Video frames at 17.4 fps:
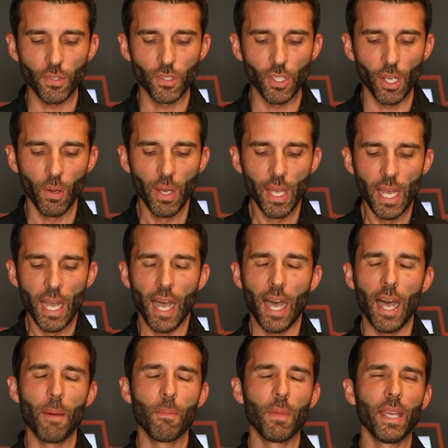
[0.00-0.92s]
So
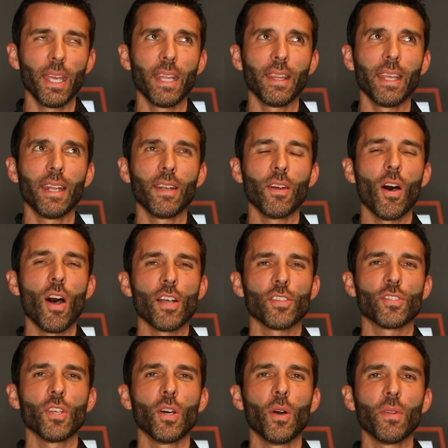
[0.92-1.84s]
and then
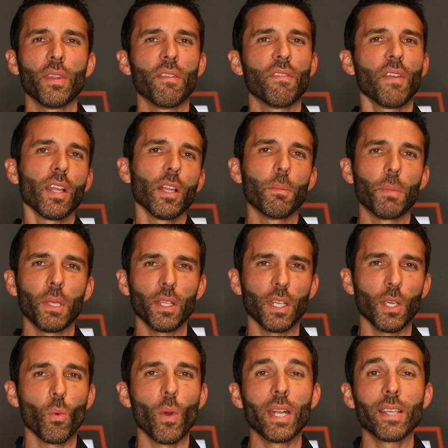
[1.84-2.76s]
also the
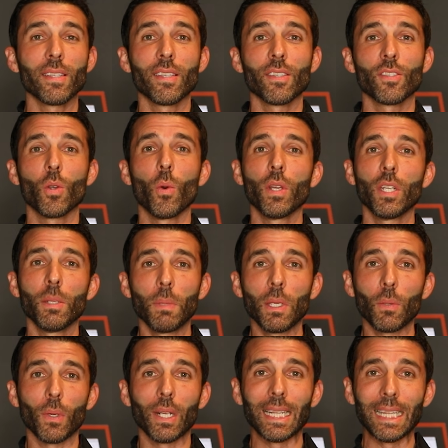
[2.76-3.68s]
availability. When is this going to
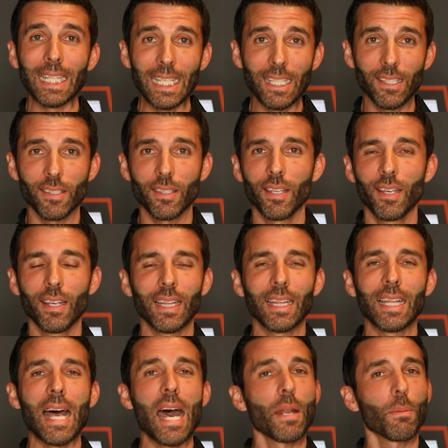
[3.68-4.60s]
be released?
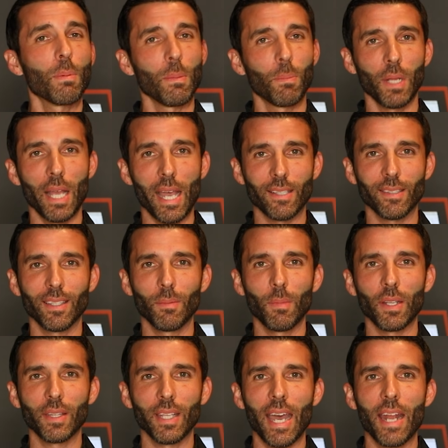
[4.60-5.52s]
A lot of people
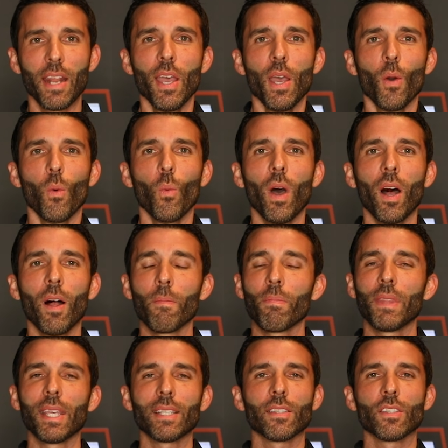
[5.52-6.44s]
asking about that.
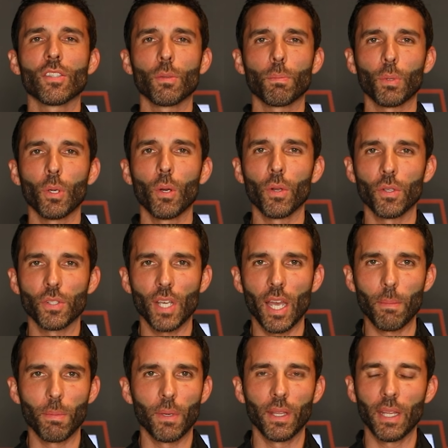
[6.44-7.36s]
Well, this is a
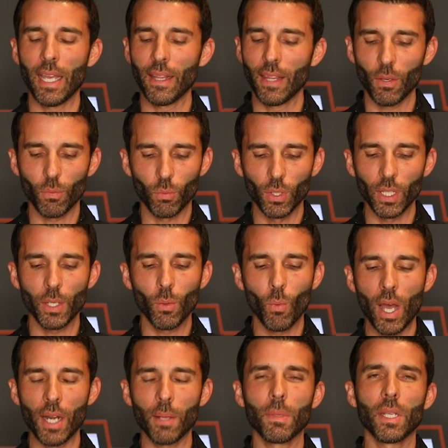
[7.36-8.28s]
prototype, and they really
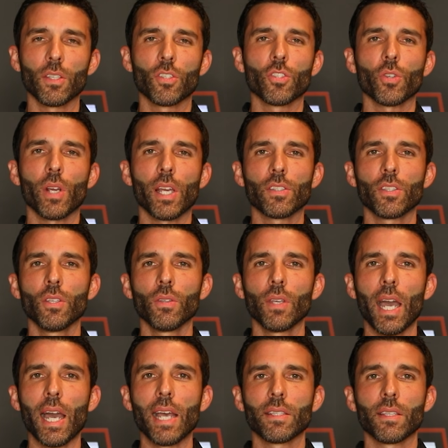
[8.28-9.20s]
wanted me to stress to
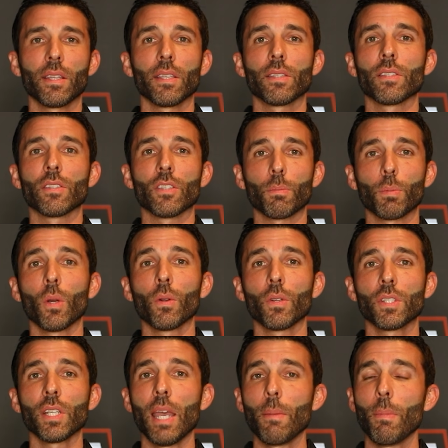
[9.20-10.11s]
you guys that this is a
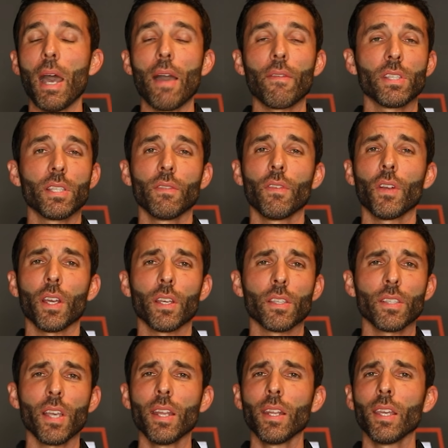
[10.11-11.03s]
prototype. Obviously very
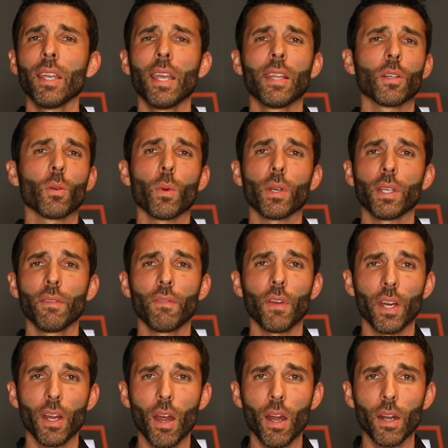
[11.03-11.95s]
exciting, and they're working
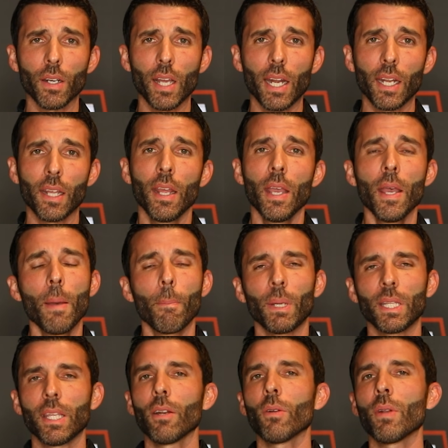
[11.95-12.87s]
very hard on it,
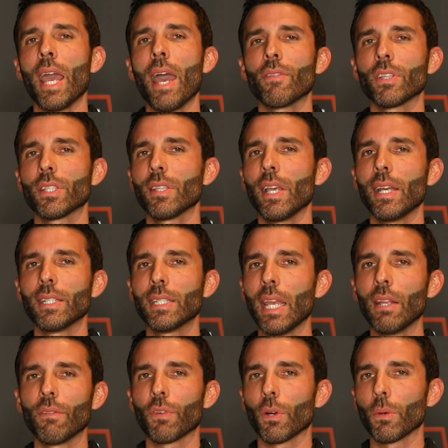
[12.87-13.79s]
but they don't have a set
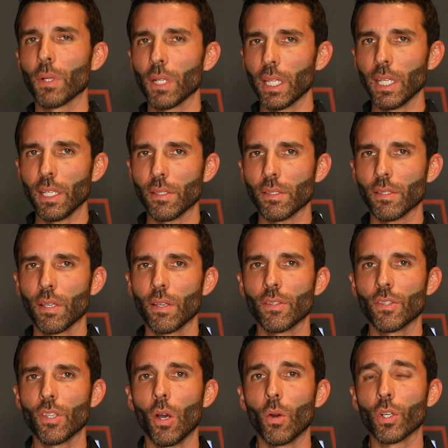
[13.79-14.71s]
date for release.
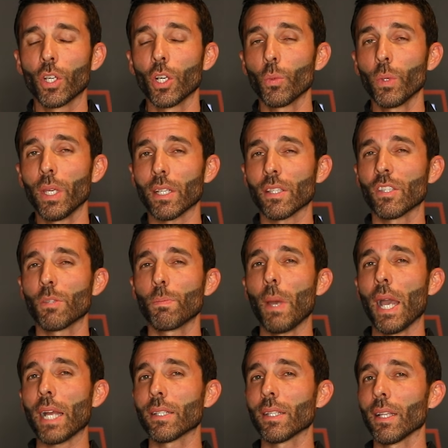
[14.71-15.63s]
So could we
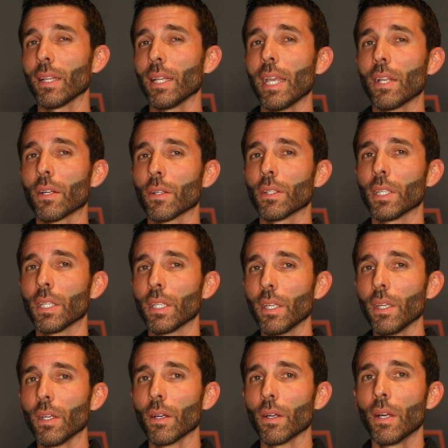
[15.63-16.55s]
expect it later in the
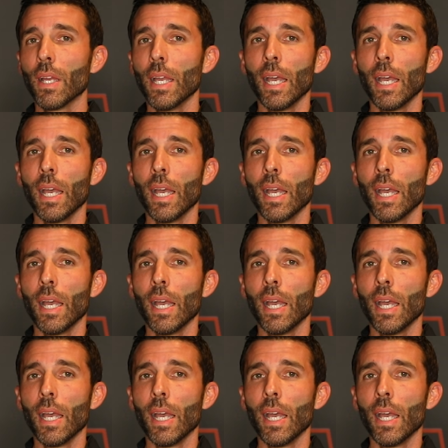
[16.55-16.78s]
year?